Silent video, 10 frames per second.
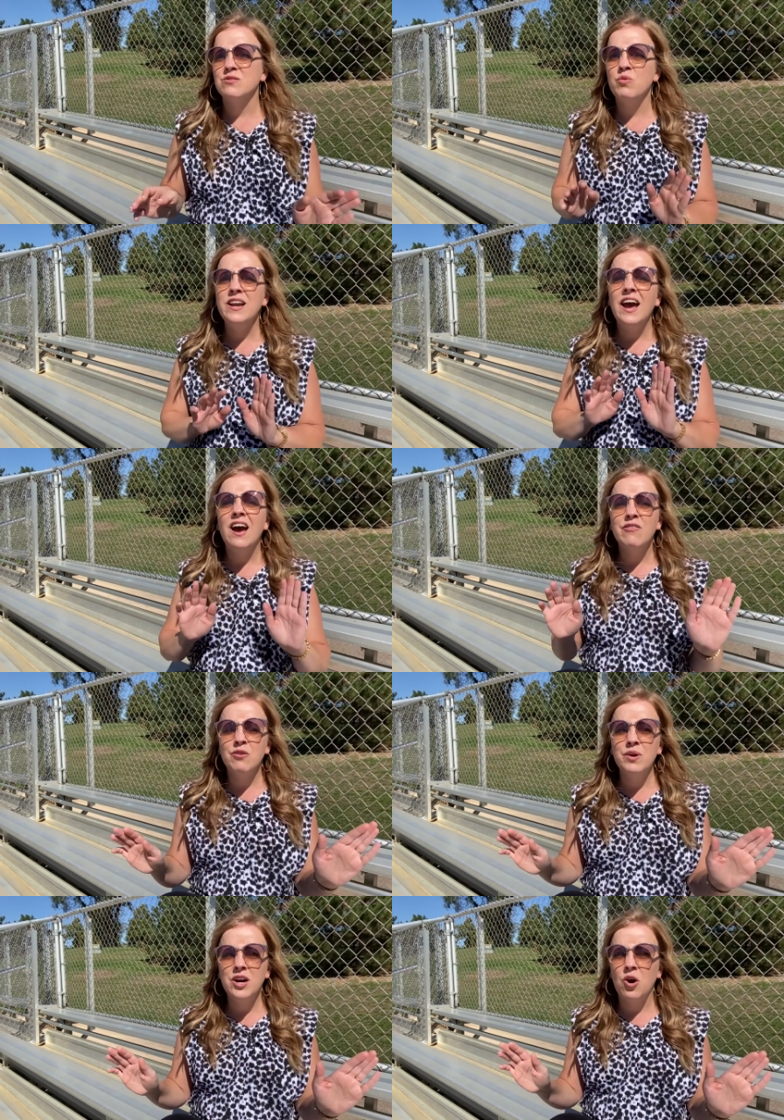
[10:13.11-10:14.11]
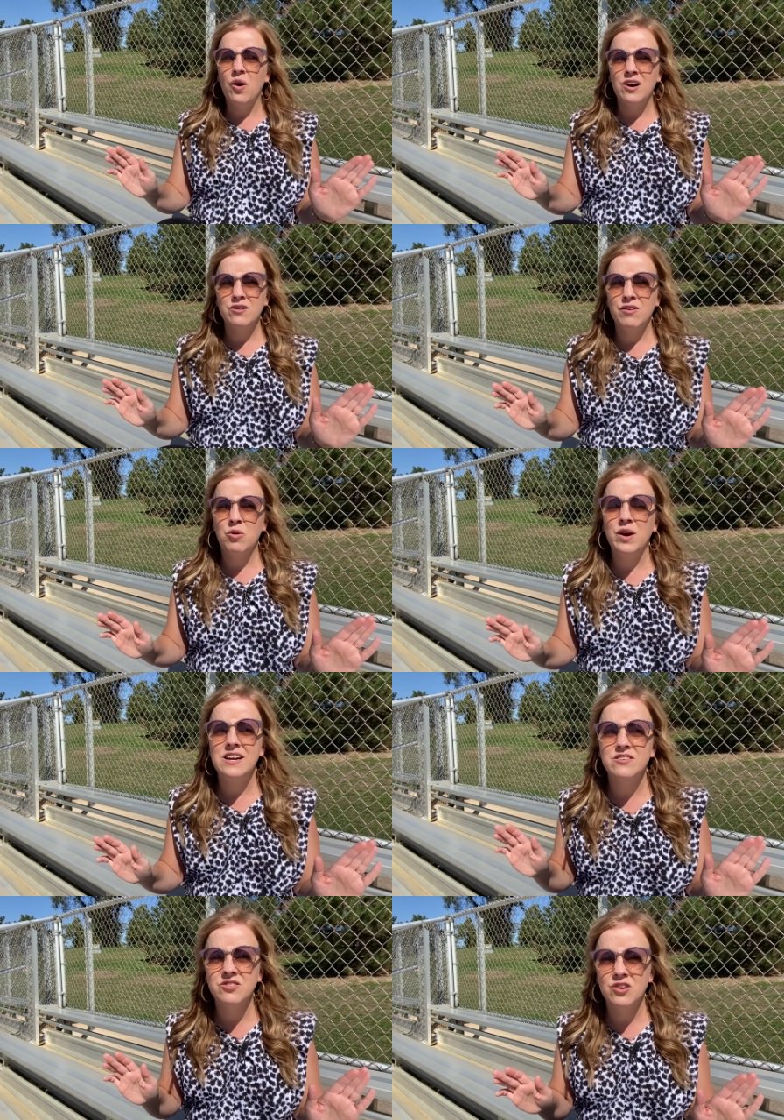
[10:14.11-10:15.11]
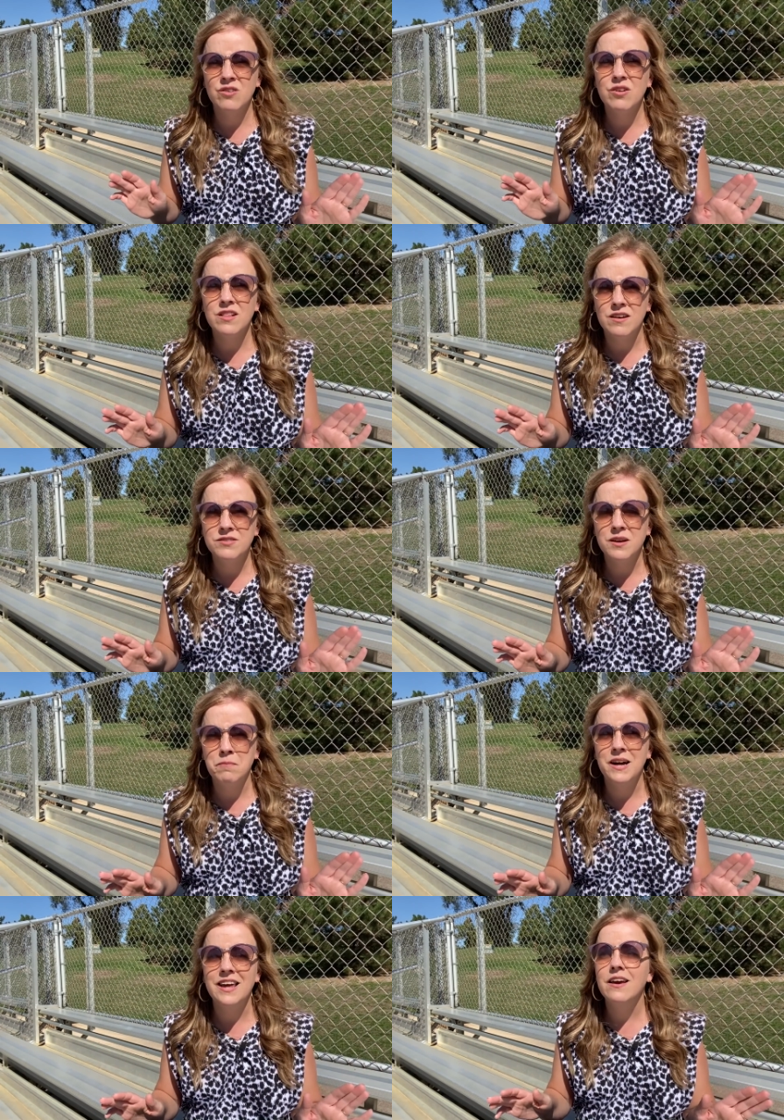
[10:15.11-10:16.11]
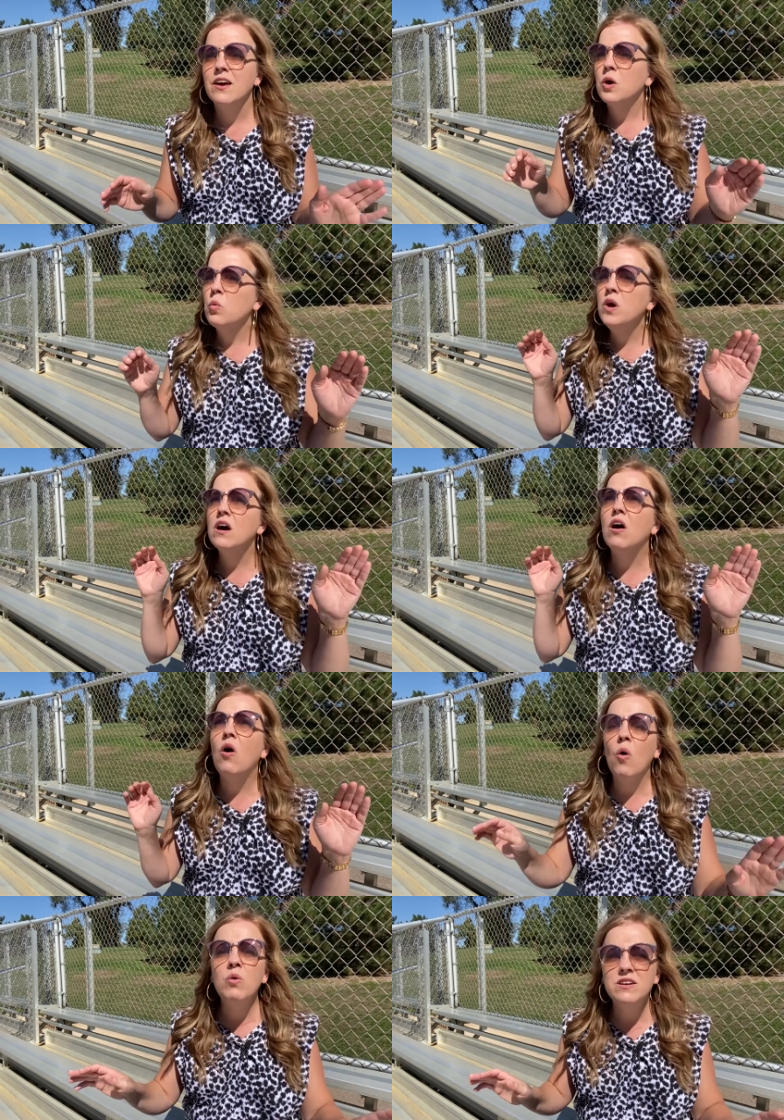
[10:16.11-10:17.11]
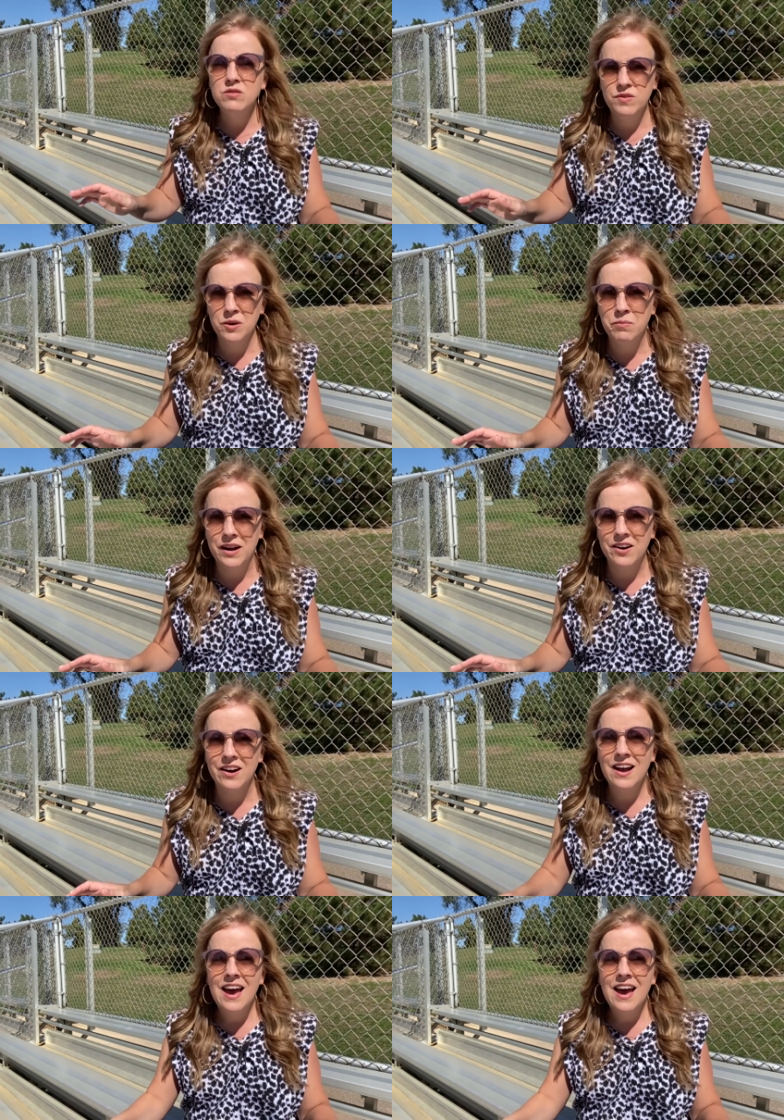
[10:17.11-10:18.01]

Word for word: Whenever we go out of our way to serve or love somebody, we always feel better.